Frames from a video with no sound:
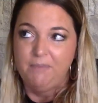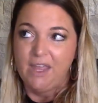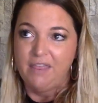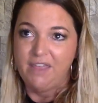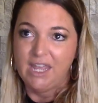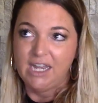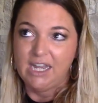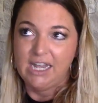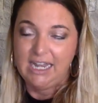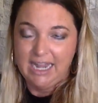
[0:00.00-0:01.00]
that,
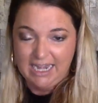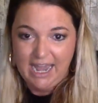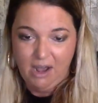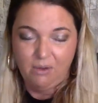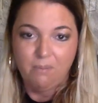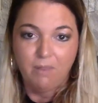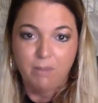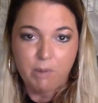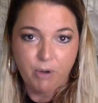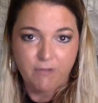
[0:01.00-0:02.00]
and now let me
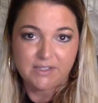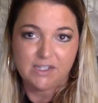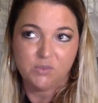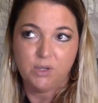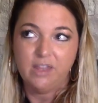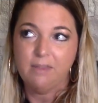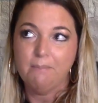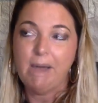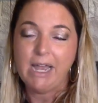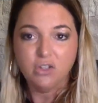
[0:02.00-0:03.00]
preface this with
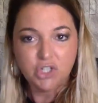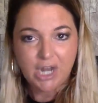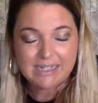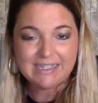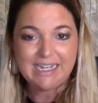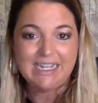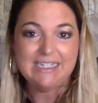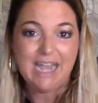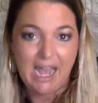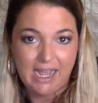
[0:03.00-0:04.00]
Michael Jackson had
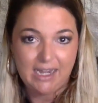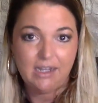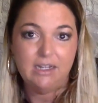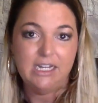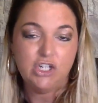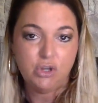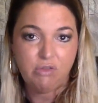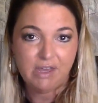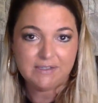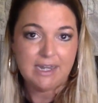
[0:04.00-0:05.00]
died in
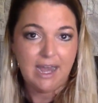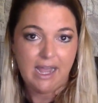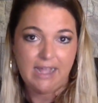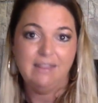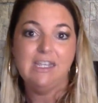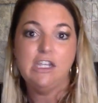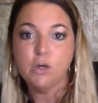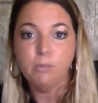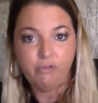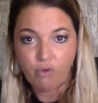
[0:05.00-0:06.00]
2009, the year
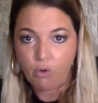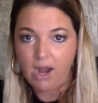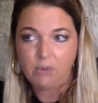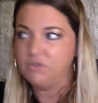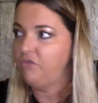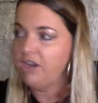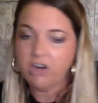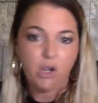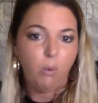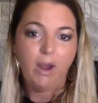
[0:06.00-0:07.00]
before. I was
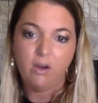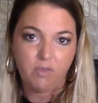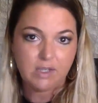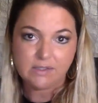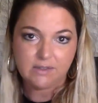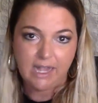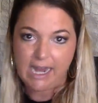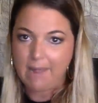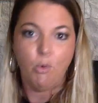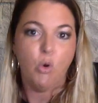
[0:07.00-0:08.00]
very aware of this. Like, I
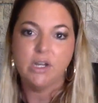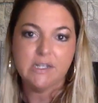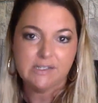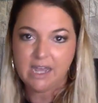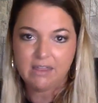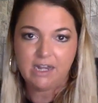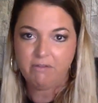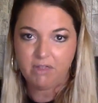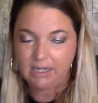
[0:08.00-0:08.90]
mourned his death and everything.